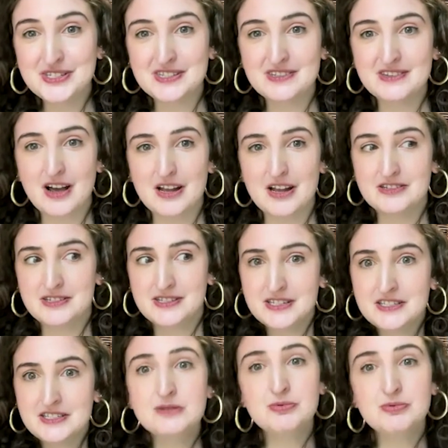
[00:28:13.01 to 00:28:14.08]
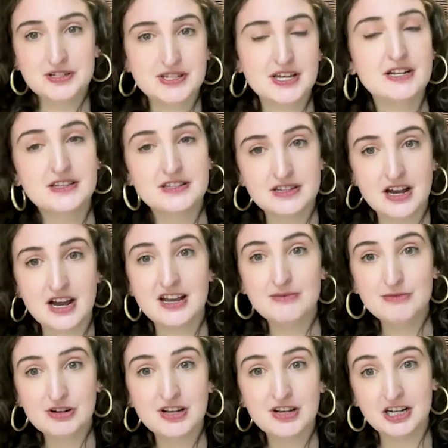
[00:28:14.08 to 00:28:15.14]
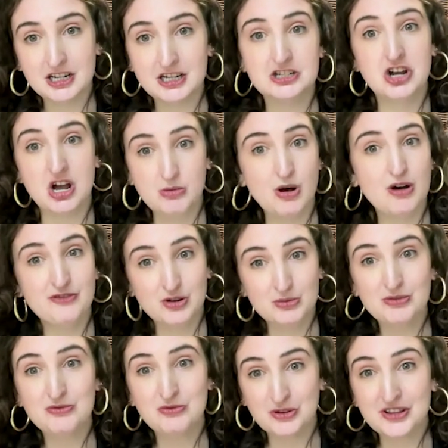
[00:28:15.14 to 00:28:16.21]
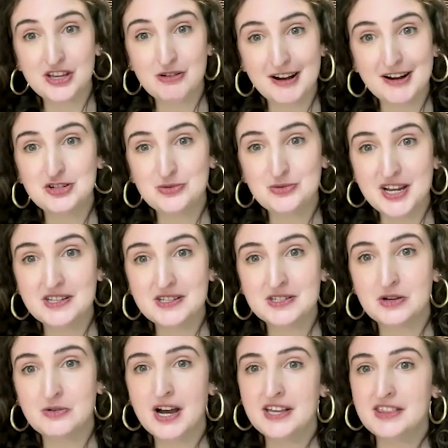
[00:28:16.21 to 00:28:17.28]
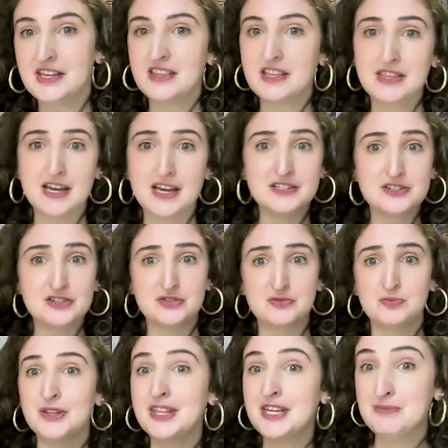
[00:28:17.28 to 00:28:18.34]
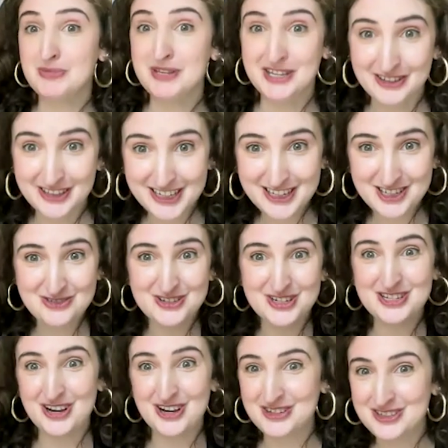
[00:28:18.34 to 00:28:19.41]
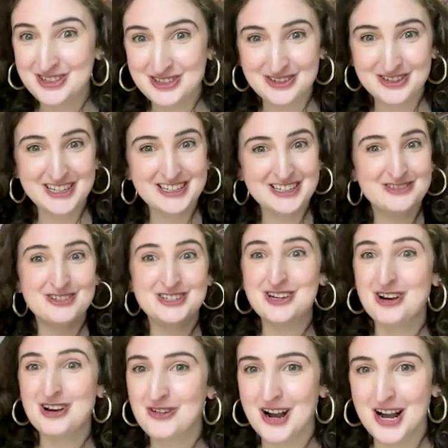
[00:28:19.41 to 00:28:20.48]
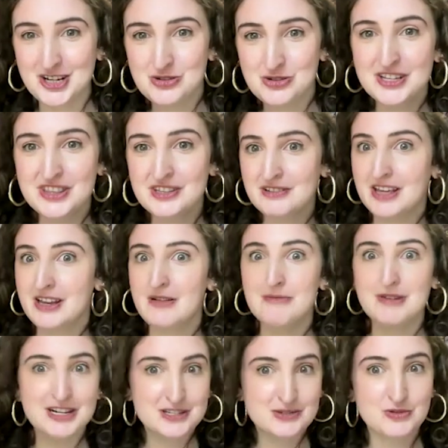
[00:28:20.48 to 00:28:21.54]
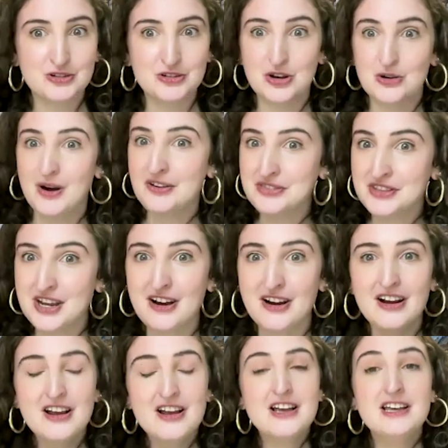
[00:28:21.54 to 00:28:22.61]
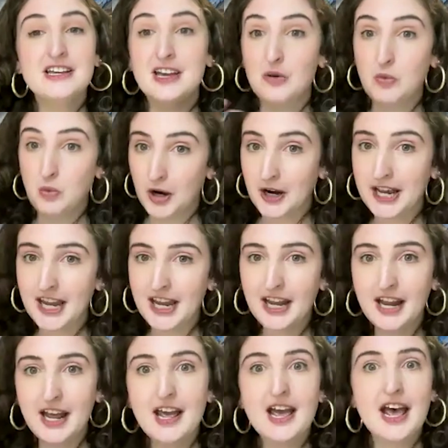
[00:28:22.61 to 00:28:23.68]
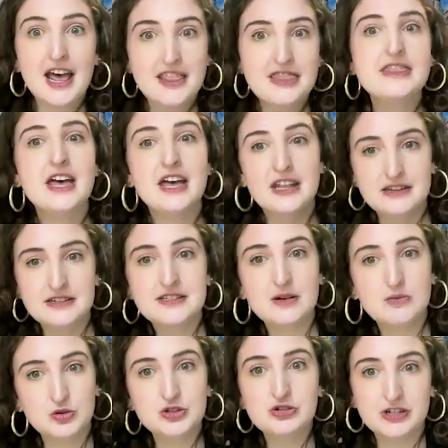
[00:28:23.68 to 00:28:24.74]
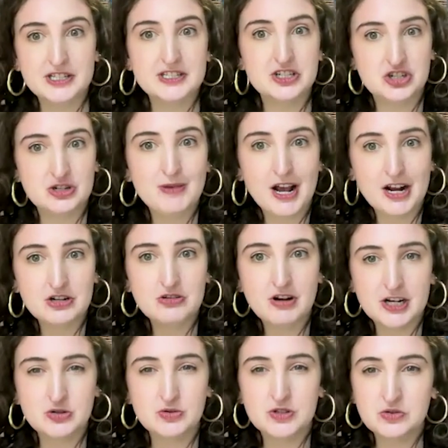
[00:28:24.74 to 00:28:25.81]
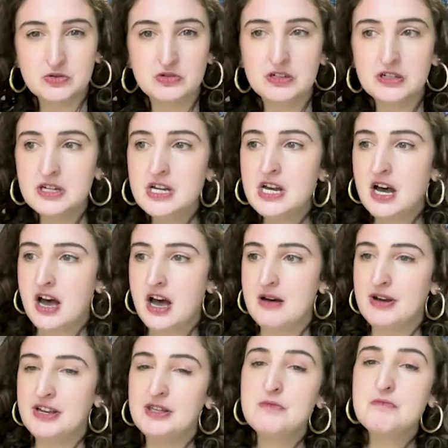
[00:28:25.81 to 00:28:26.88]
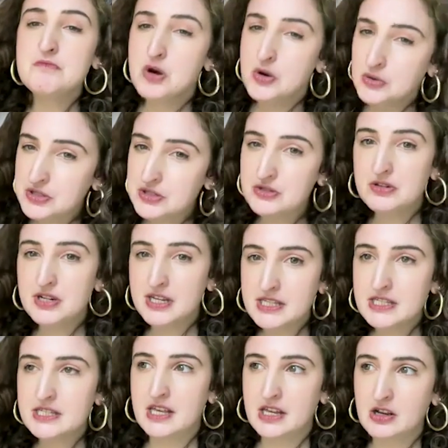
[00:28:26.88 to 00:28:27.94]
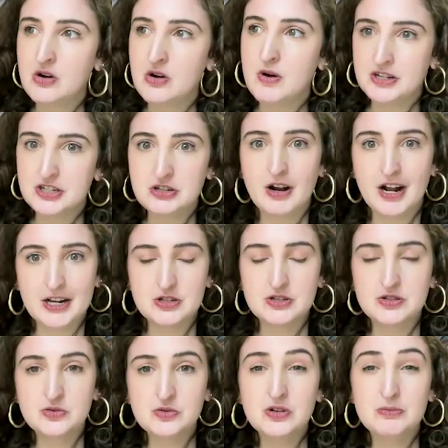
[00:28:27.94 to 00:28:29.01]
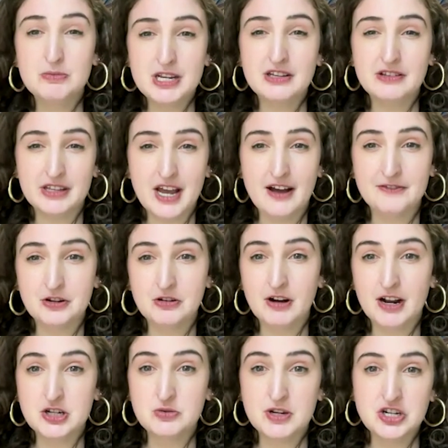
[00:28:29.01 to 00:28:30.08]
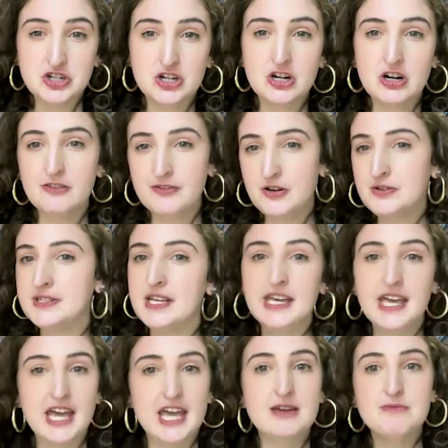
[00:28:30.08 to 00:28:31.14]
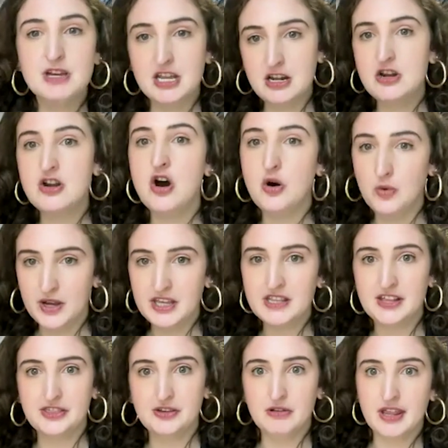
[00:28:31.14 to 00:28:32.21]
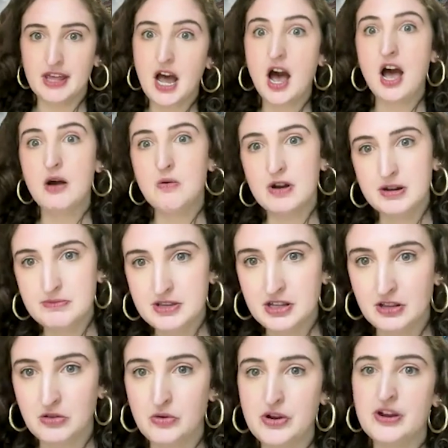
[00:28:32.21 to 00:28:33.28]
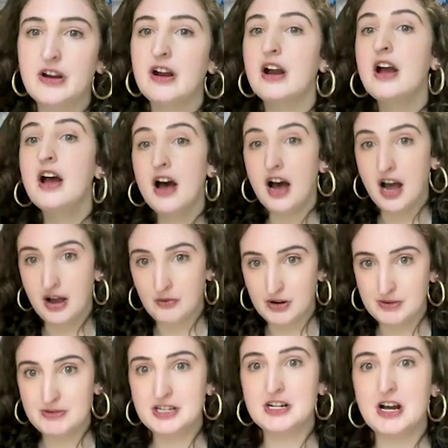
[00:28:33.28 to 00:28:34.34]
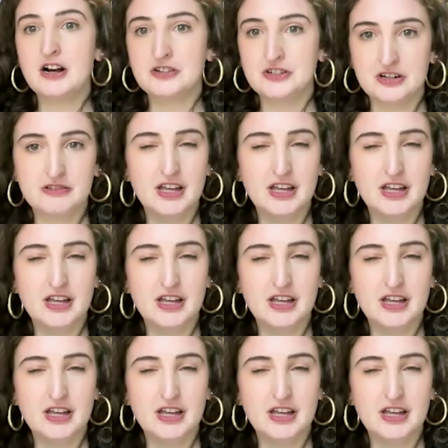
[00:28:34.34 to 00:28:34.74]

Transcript: And 60% of the time, they're getting a job offer before they graduate. So I think that is just really appealing to a young student, to a young graduate. They're like, I might as well go out there, get working, and then some will transition back to graduate school. I think most students that go on to graduate school immediately after graduation are folks that came in knowing that they were like, I want to be a lawyer. I want to be a doctor.